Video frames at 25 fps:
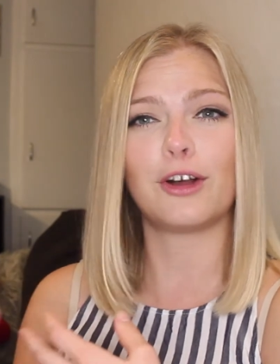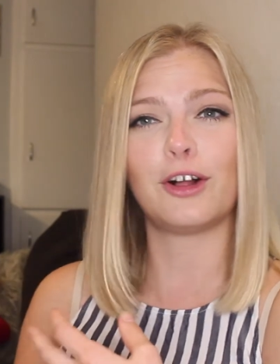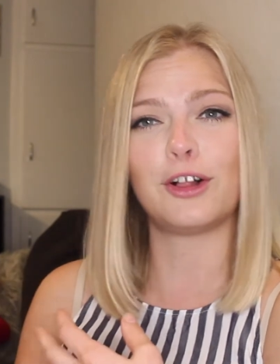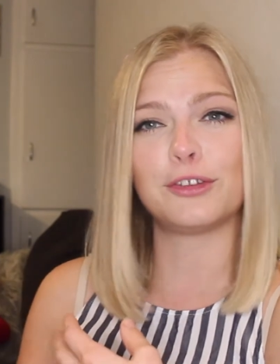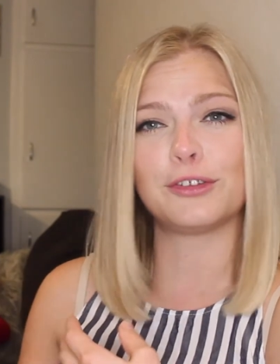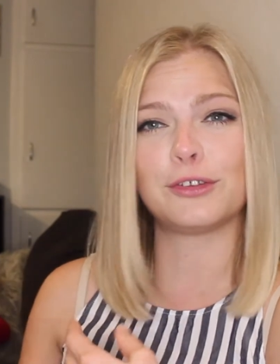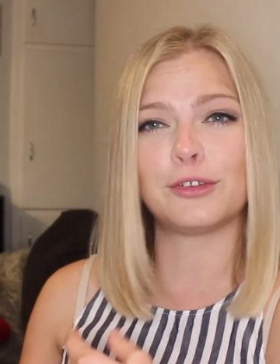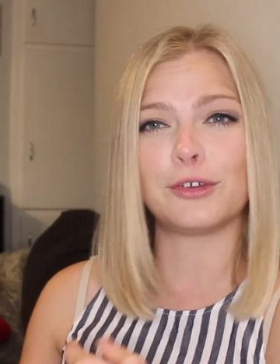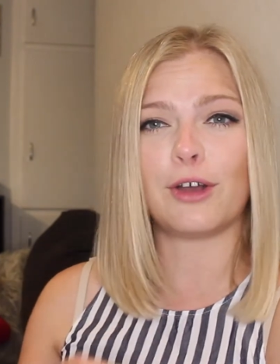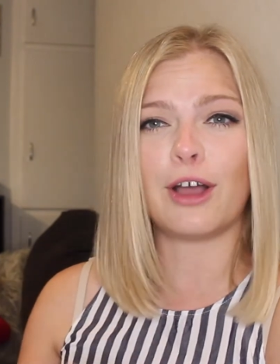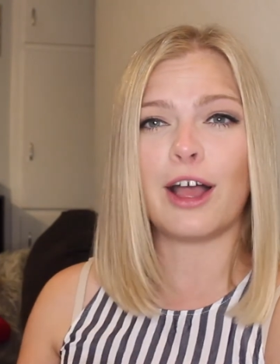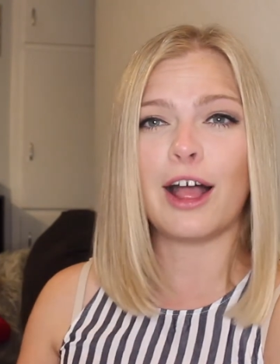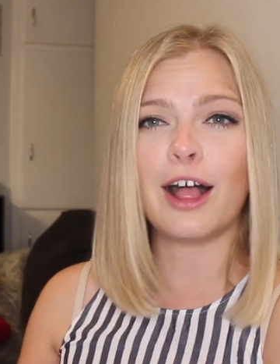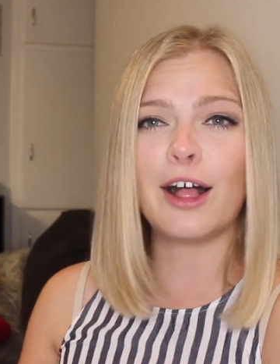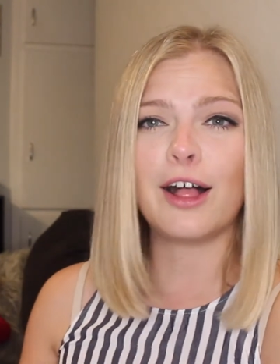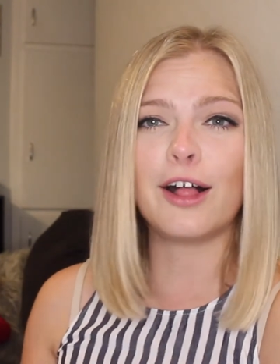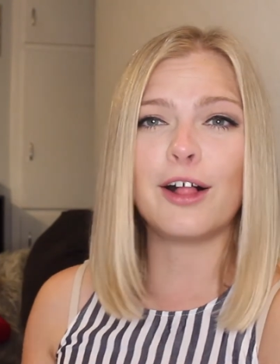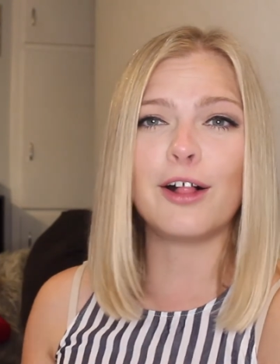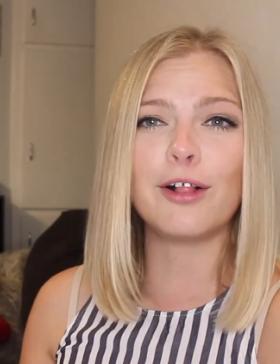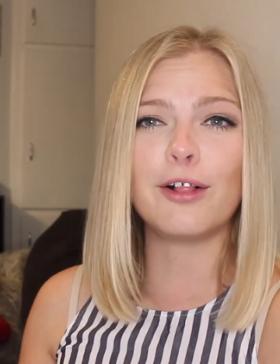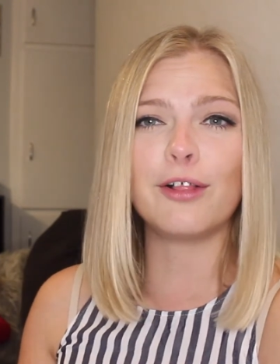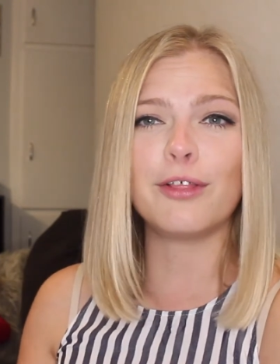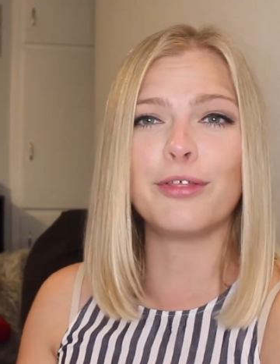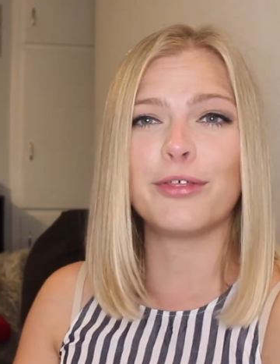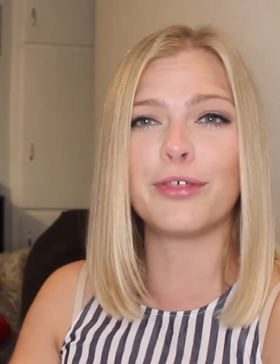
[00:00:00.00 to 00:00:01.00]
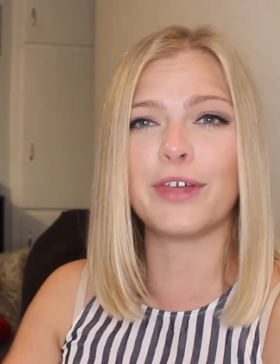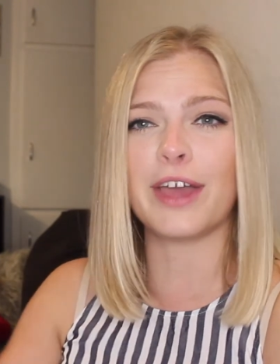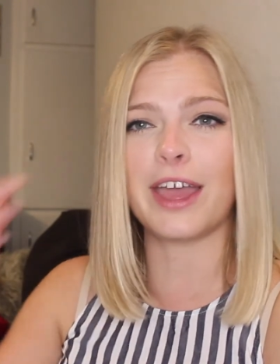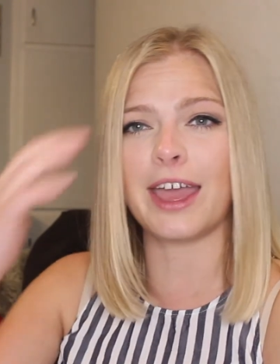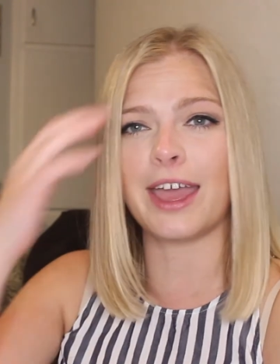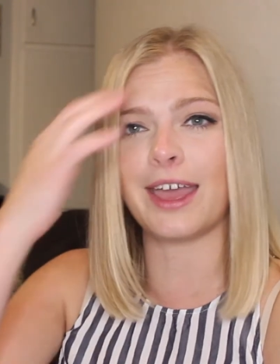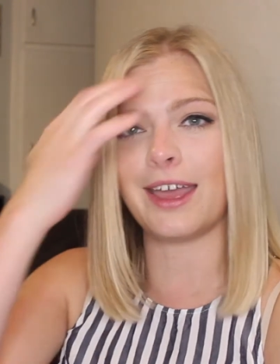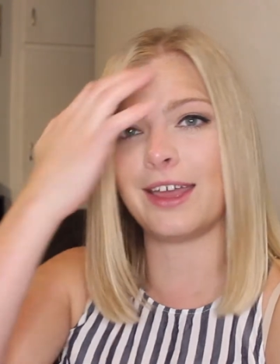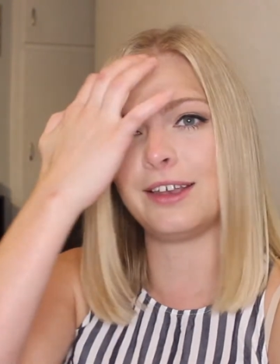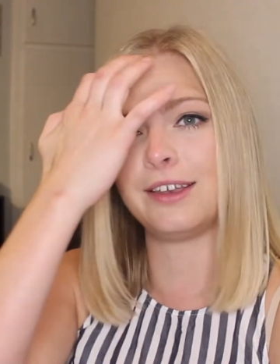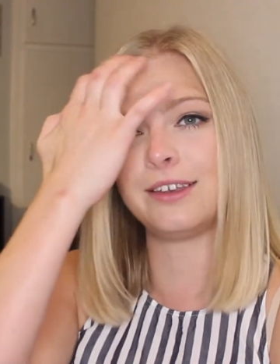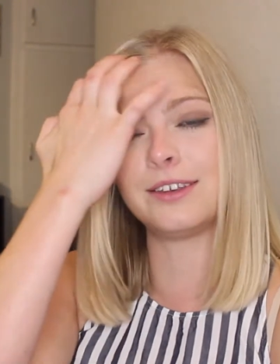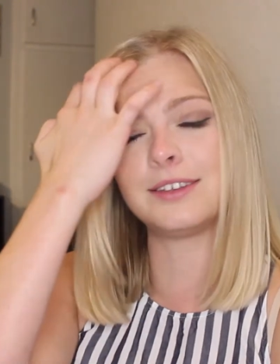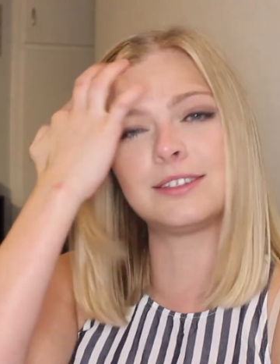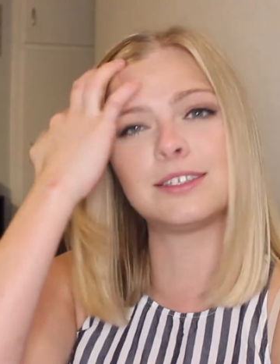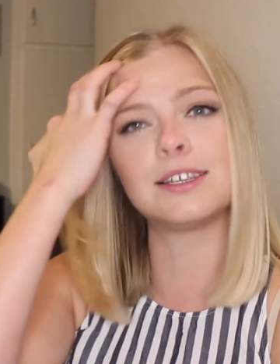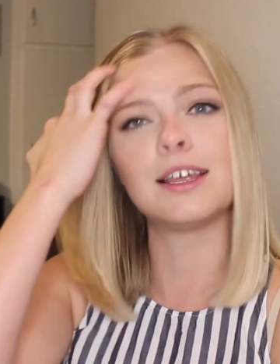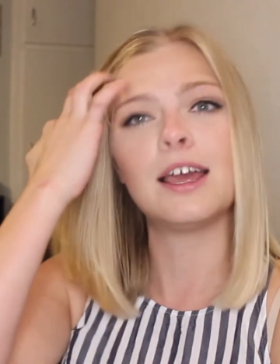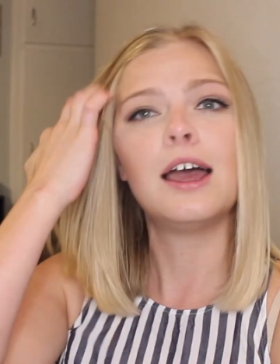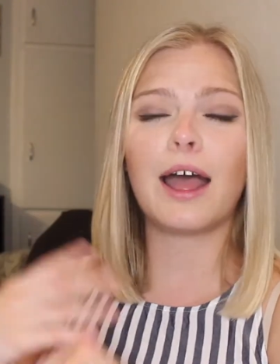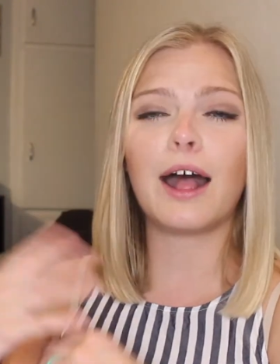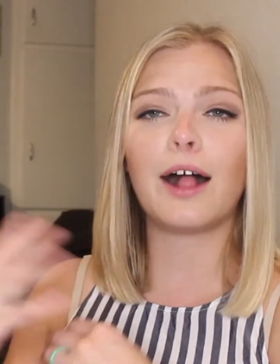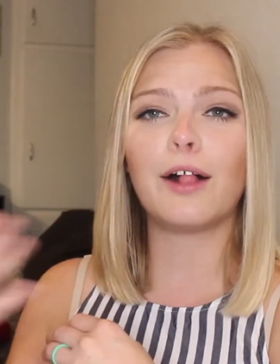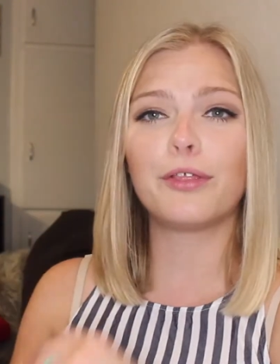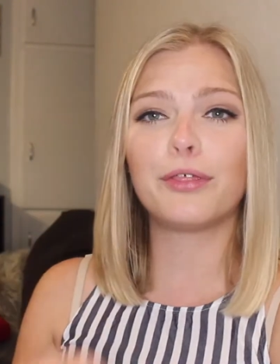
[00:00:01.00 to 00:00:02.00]
also health and
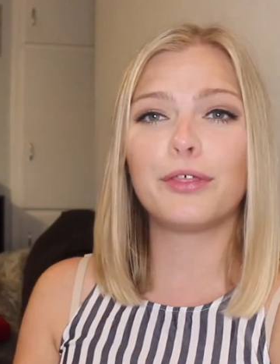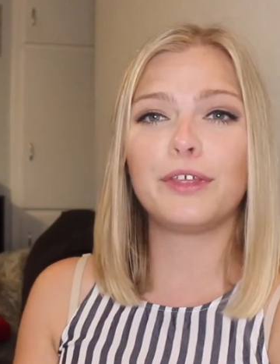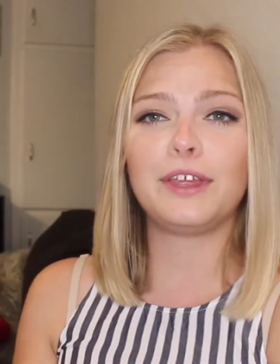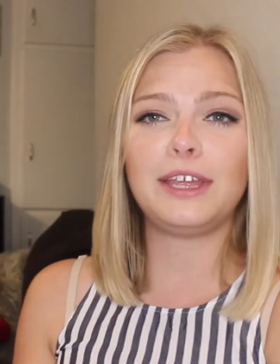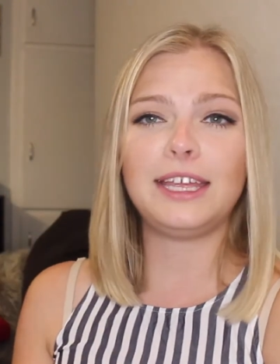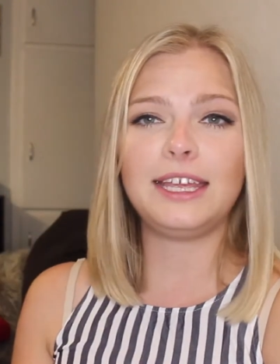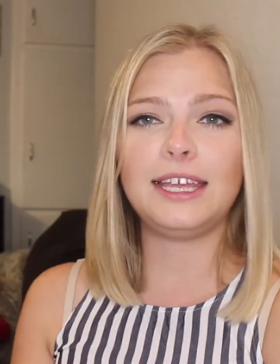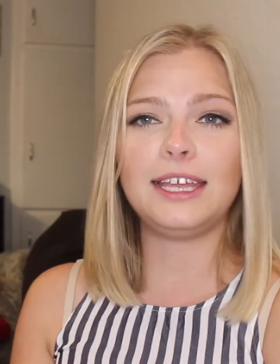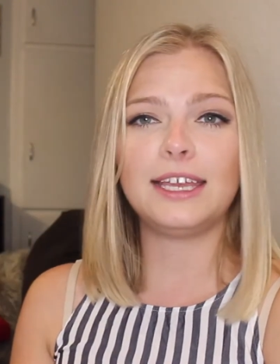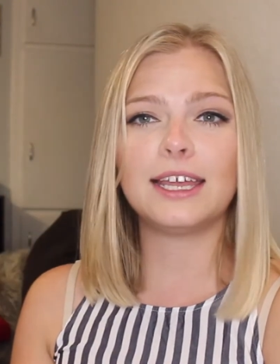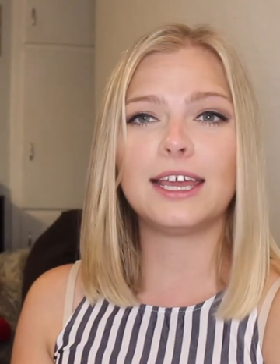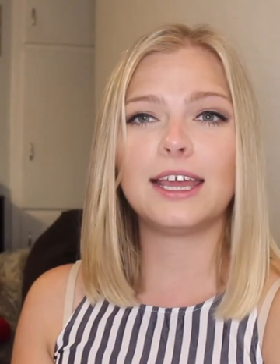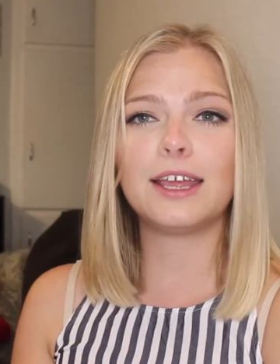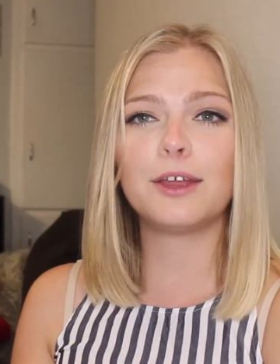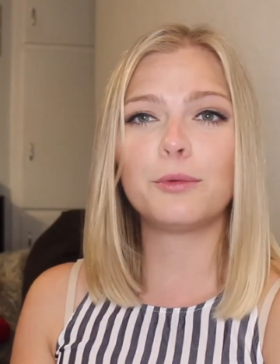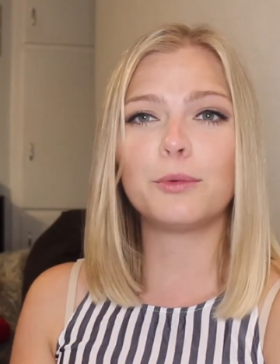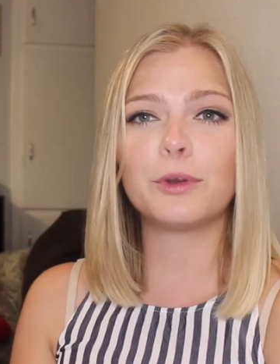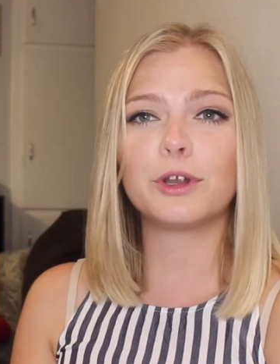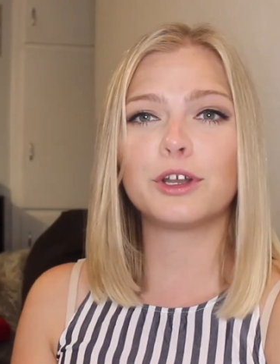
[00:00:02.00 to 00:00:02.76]
healthy eating,